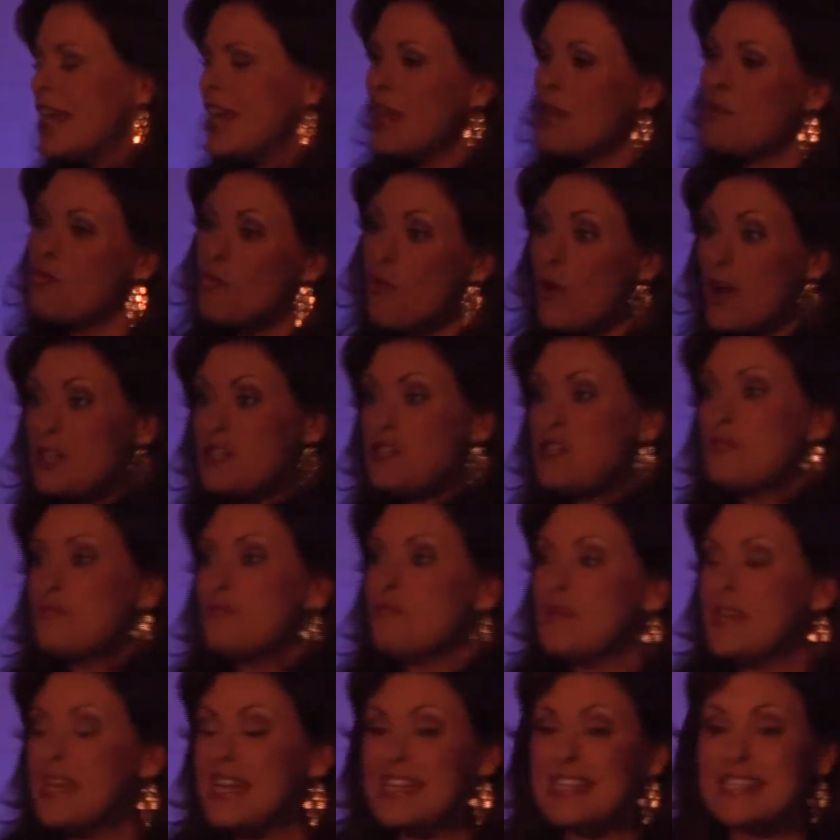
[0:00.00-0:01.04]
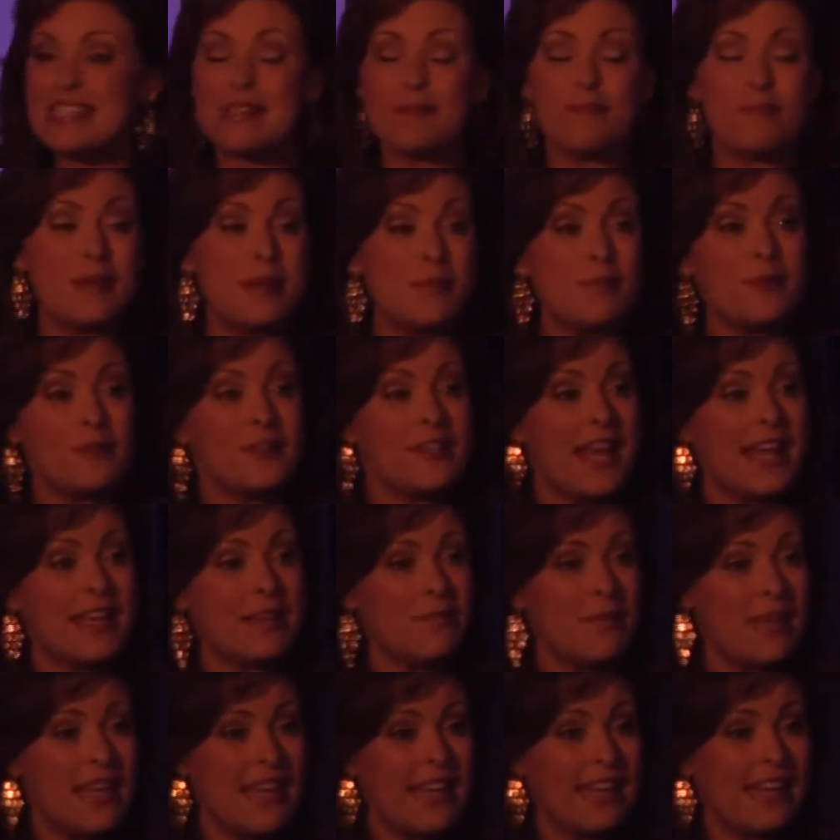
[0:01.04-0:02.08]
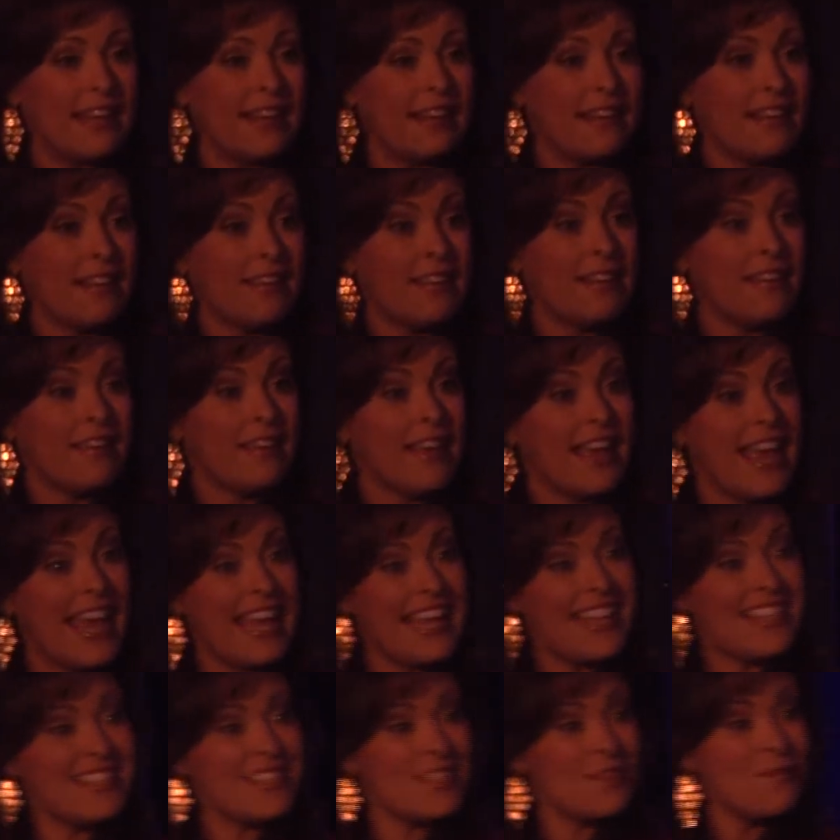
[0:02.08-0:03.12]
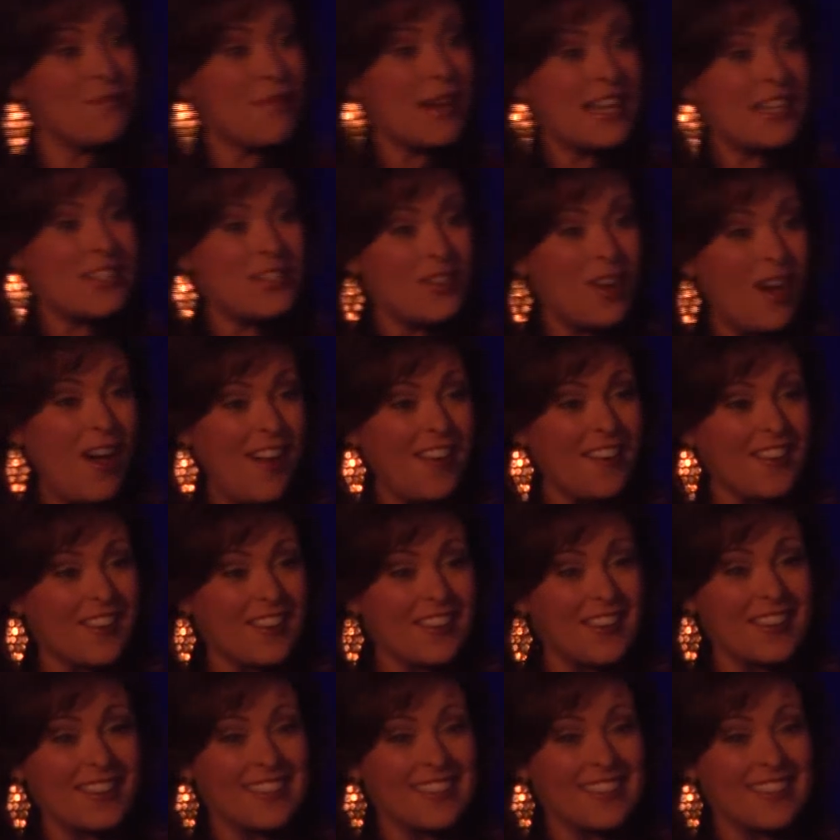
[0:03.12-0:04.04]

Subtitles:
and what you mean to people like me, and to my daughter,